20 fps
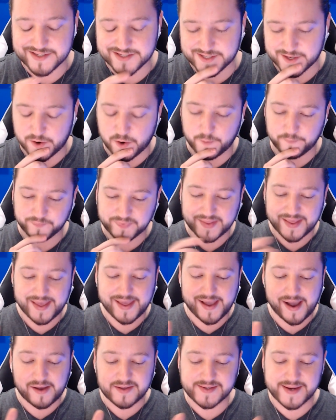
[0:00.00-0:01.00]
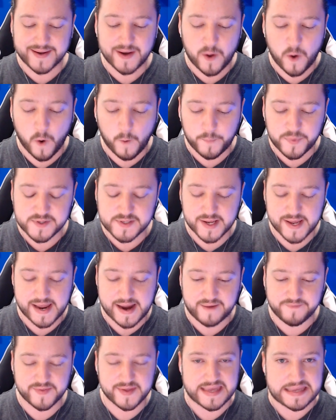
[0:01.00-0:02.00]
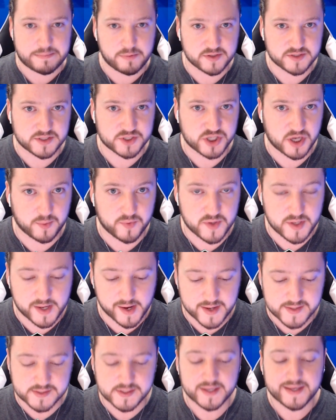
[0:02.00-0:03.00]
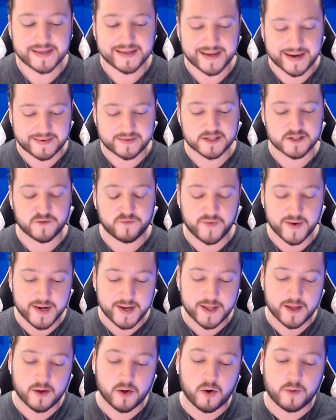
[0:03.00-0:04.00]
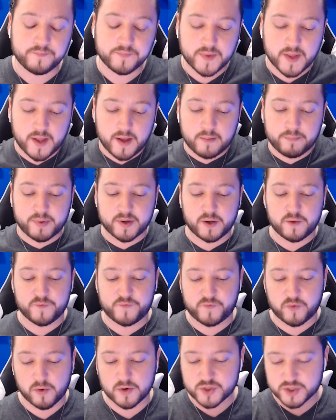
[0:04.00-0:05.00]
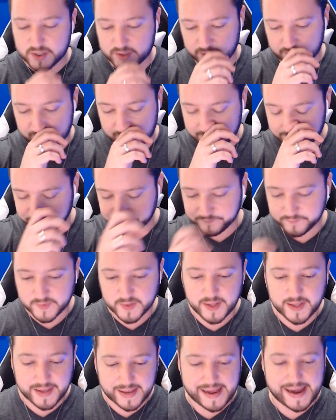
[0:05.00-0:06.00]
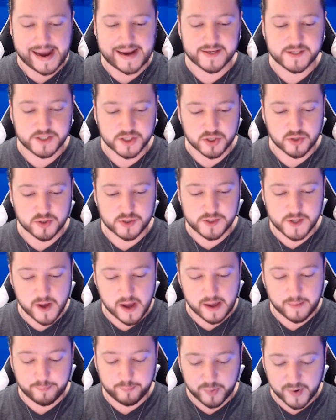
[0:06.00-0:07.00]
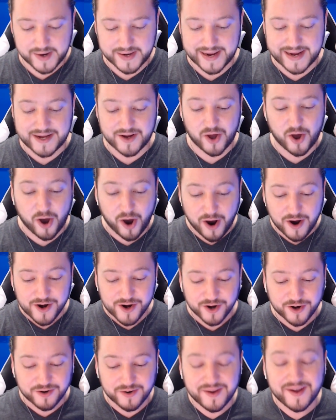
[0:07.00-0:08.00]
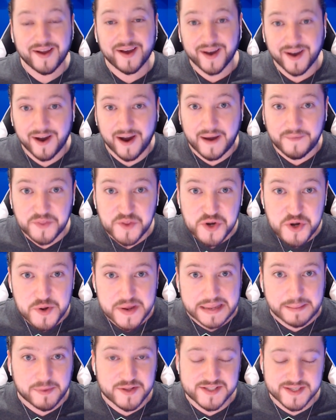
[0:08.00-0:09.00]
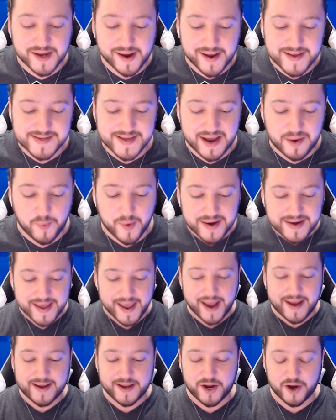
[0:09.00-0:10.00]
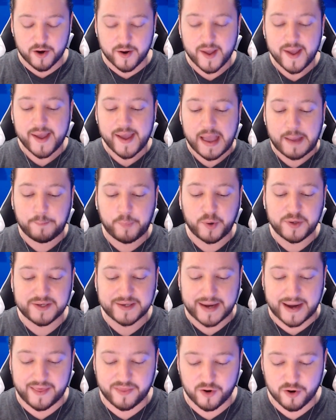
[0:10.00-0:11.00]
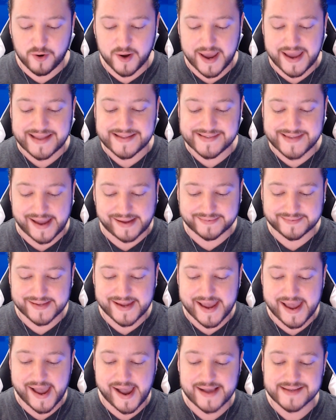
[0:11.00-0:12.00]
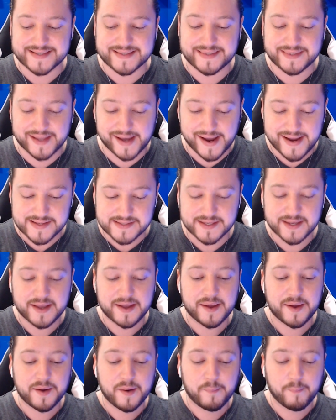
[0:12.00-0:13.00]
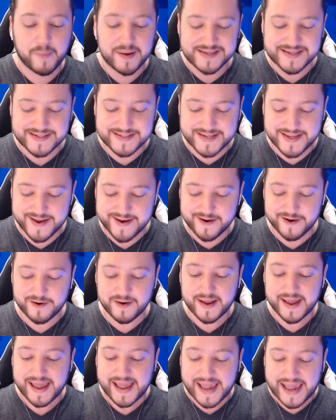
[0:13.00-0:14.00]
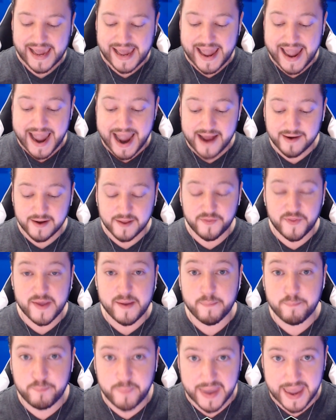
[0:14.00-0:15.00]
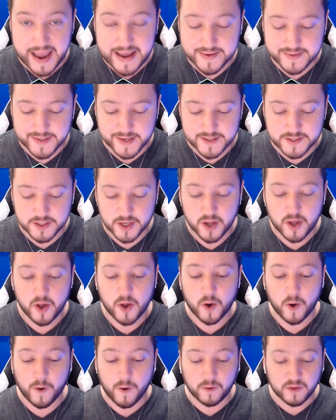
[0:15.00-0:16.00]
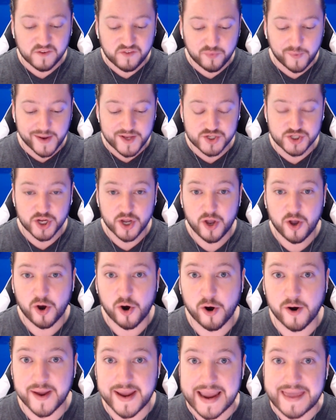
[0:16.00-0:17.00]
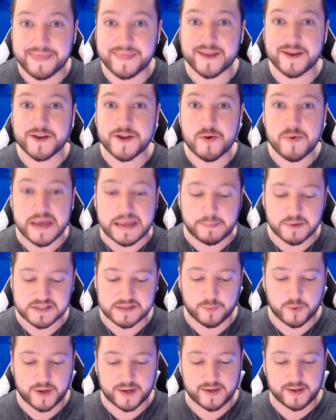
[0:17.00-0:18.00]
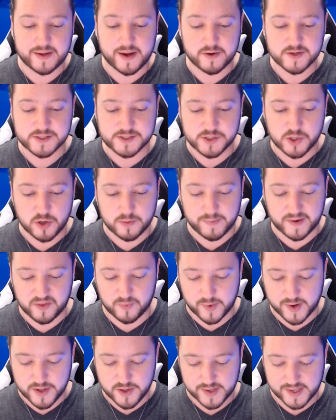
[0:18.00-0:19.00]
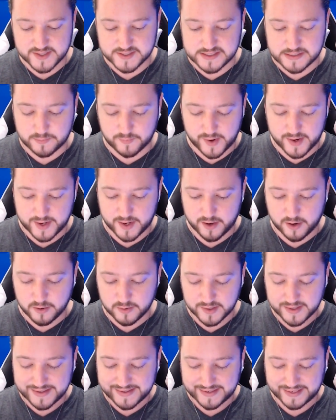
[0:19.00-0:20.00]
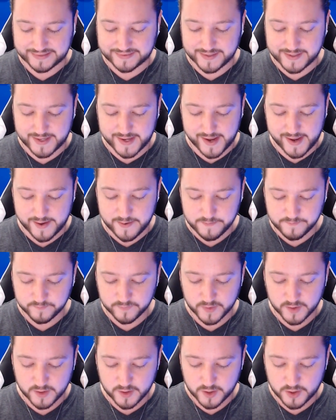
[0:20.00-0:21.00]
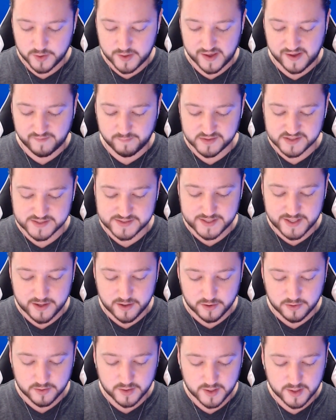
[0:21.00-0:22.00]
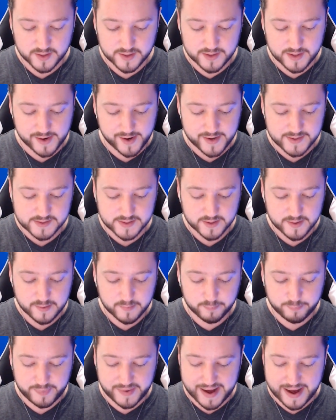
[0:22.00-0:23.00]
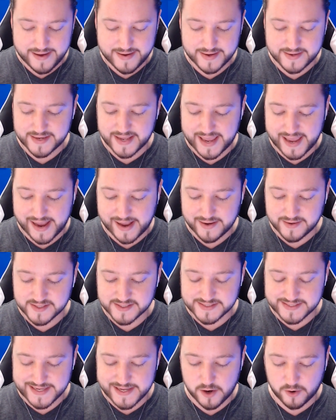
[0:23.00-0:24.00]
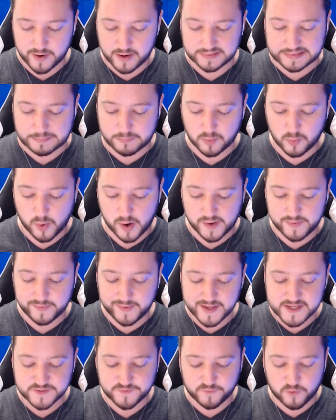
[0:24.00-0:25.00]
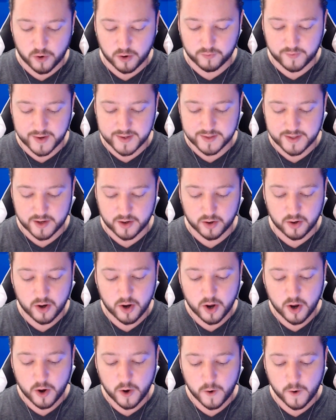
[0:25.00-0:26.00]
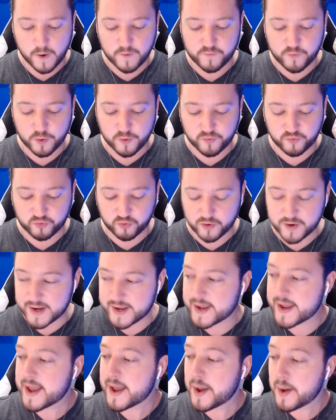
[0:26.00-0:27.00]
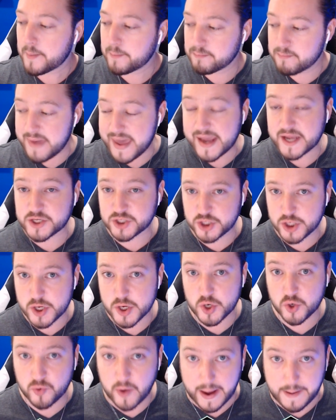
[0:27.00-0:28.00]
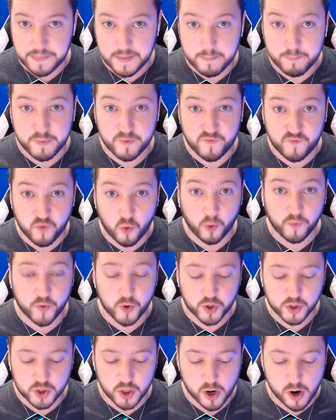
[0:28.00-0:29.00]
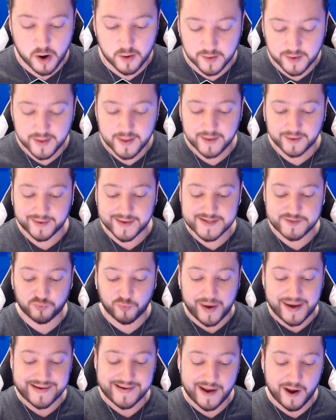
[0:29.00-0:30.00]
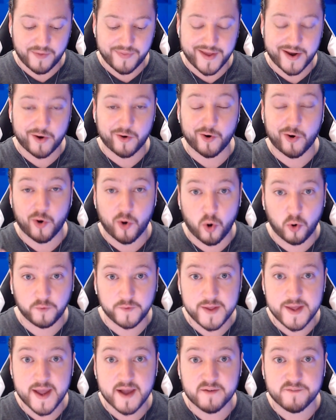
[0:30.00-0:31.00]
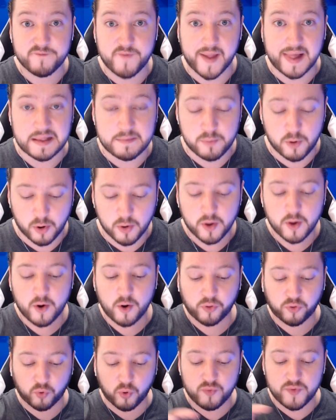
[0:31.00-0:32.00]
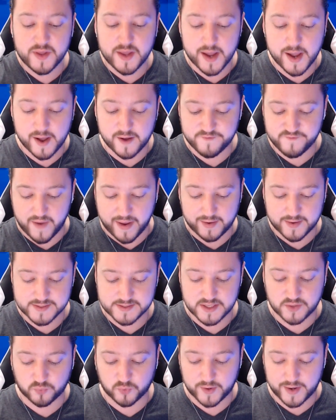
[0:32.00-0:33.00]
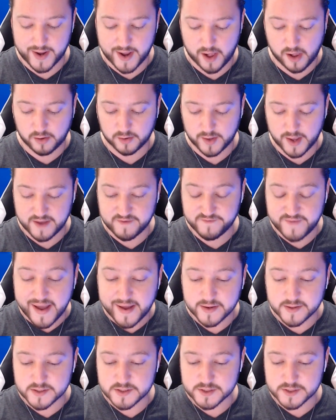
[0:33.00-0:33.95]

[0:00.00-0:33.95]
So I was kind of hoping to have the emotes to share with you guys in this video, but unfortunately I do not. But in honor of the new emotes, guys, I went ahead here and put together a deck that has Knight, Musketeer, and the Bandit, all of which are in the new emotes that we're getting here soon. By the way, you can see them right here in the game. You have Musketeer, Knight, Bandit, and CRL number one. These four right here are for free make sure you grab them before they're gone because right now they are only available through the uh, Fantasy Royale event.